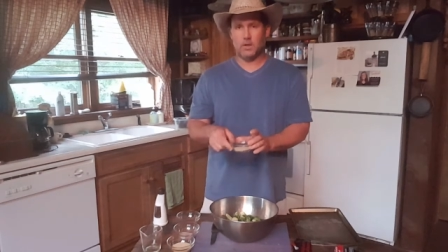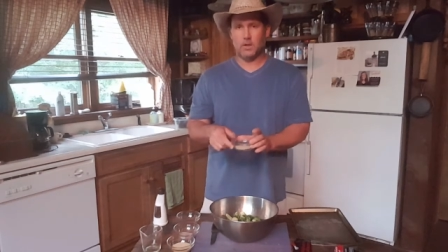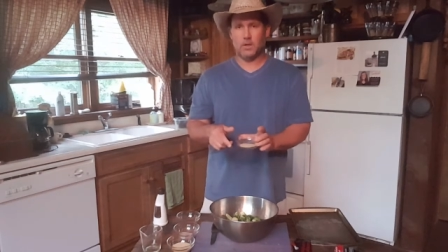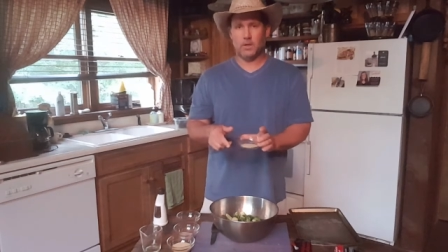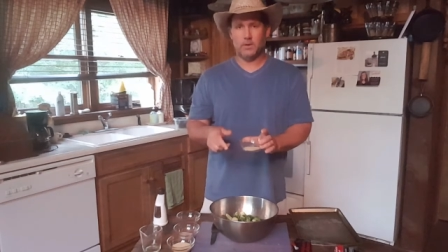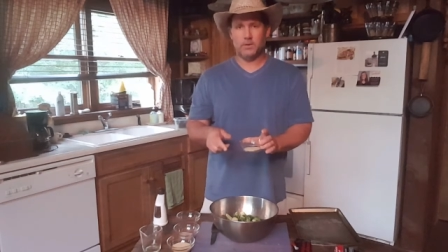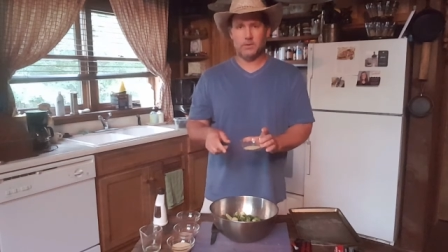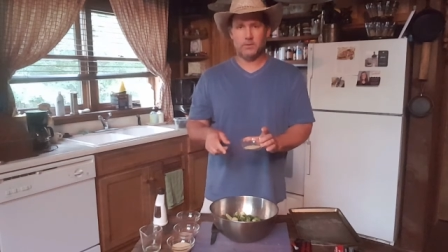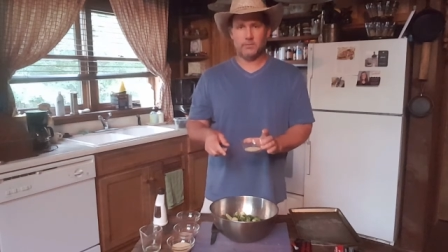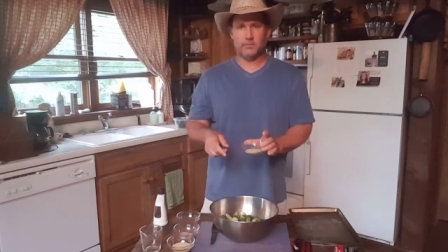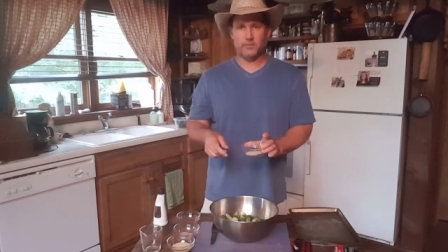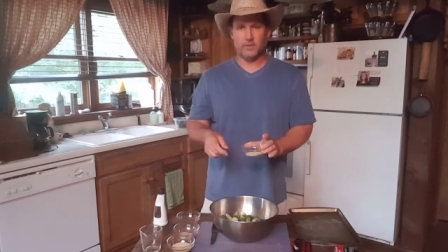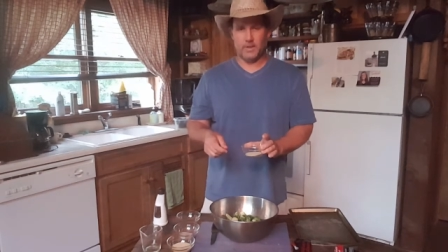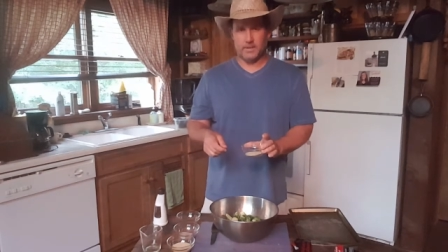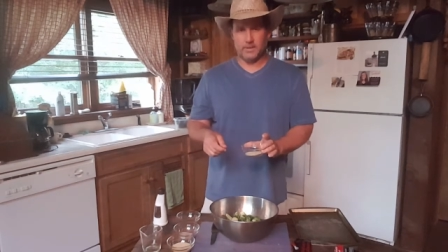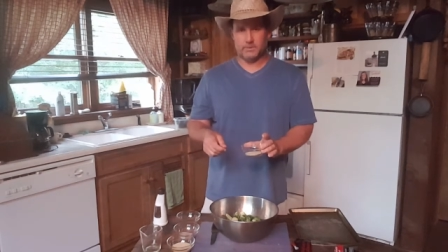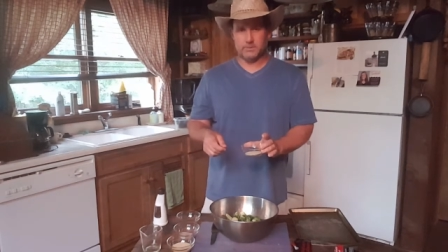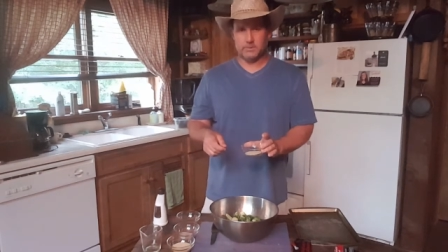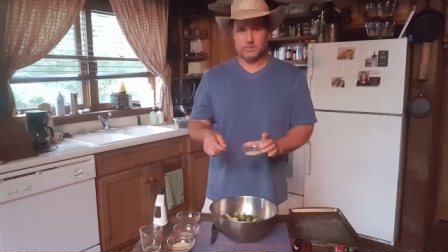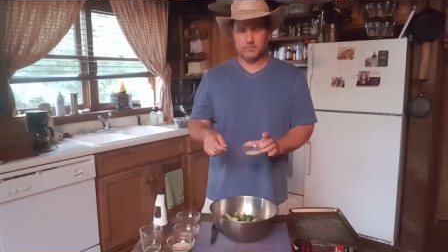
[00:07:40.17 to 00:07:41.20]
onion
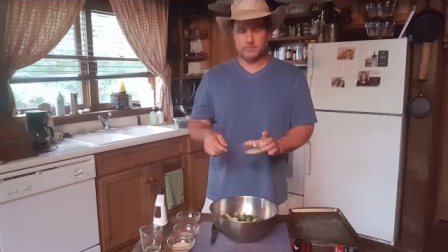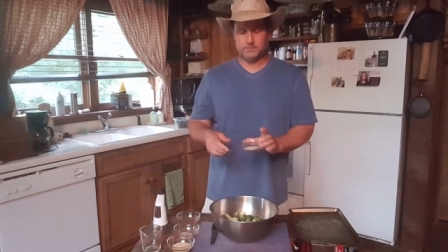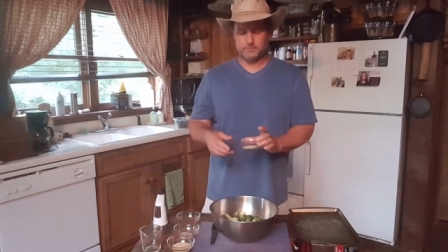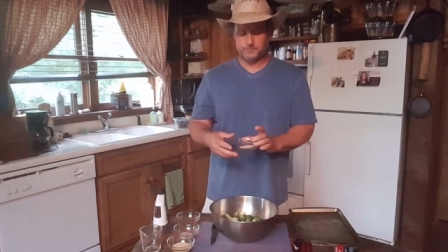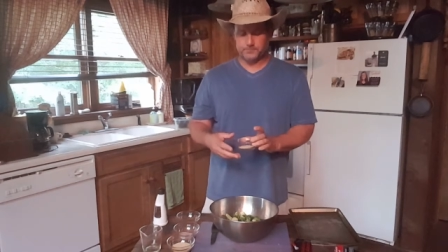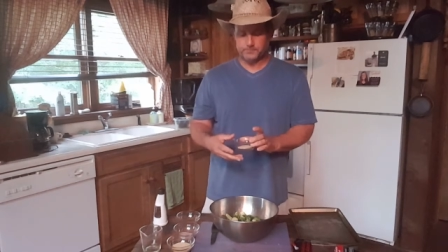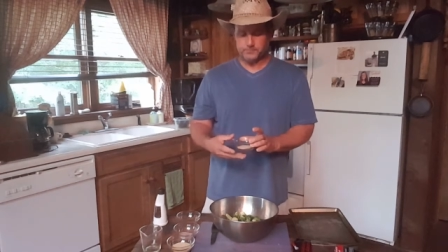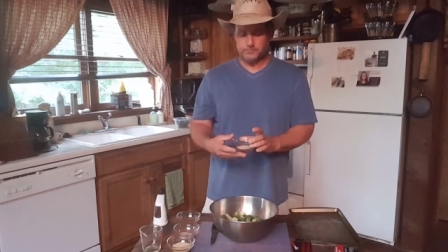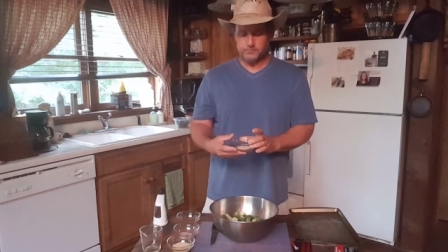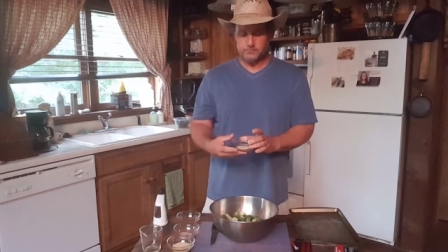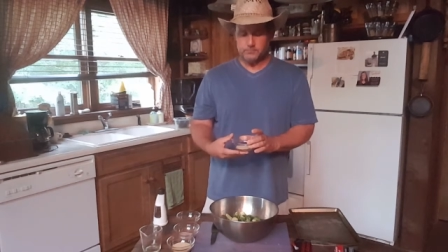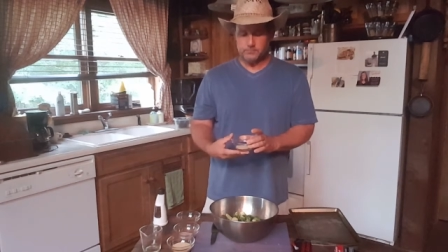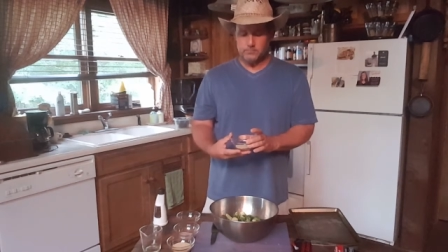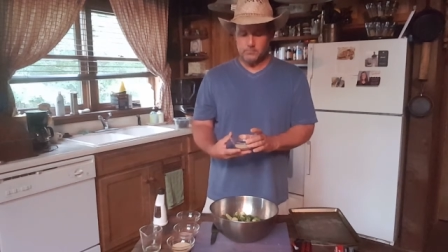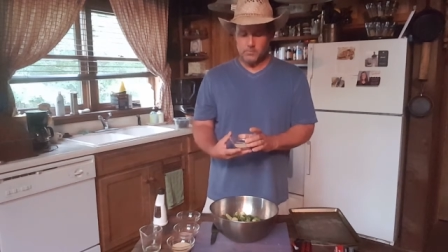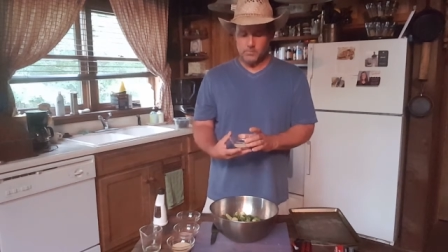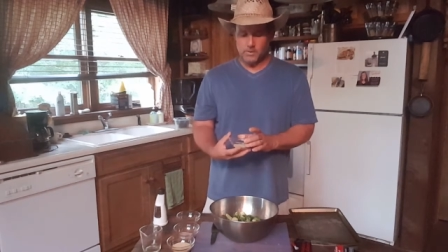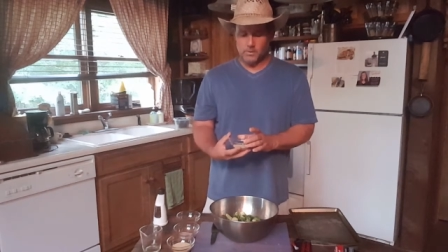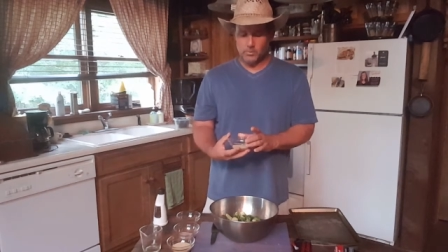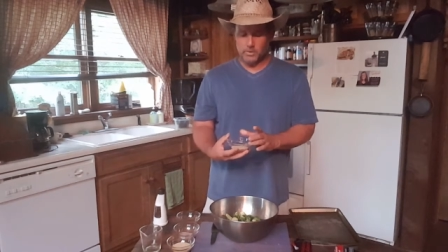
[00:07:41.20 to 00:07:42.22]
flakes,
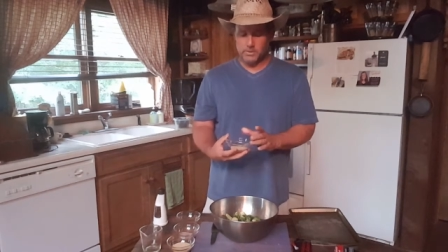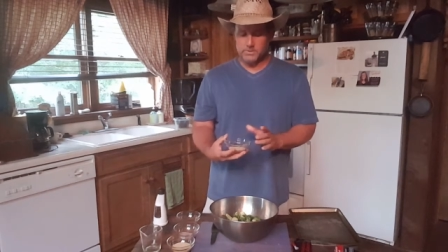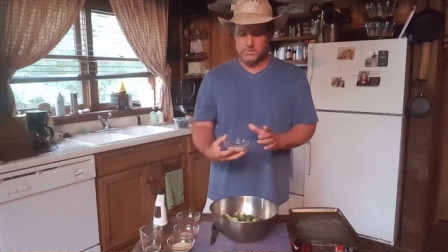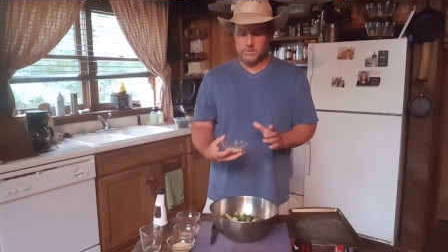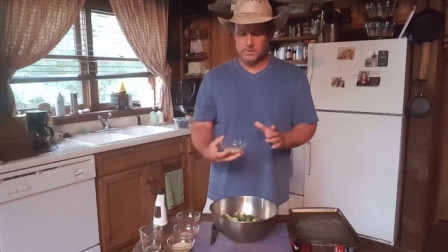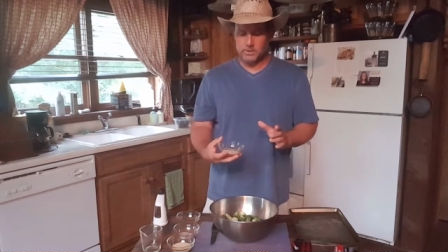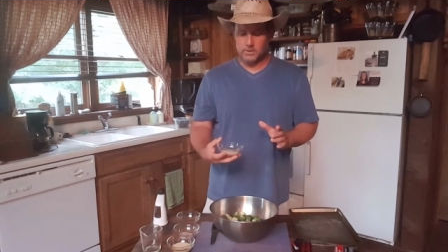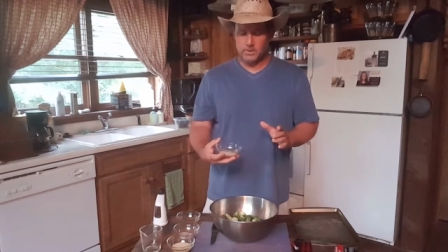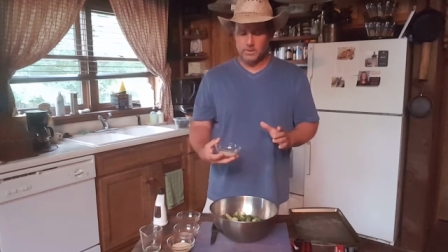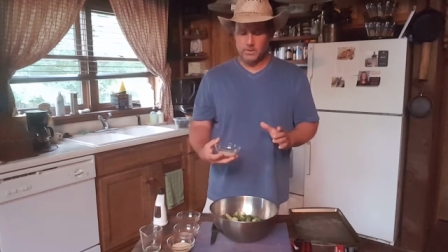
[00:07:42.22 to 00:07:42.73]
which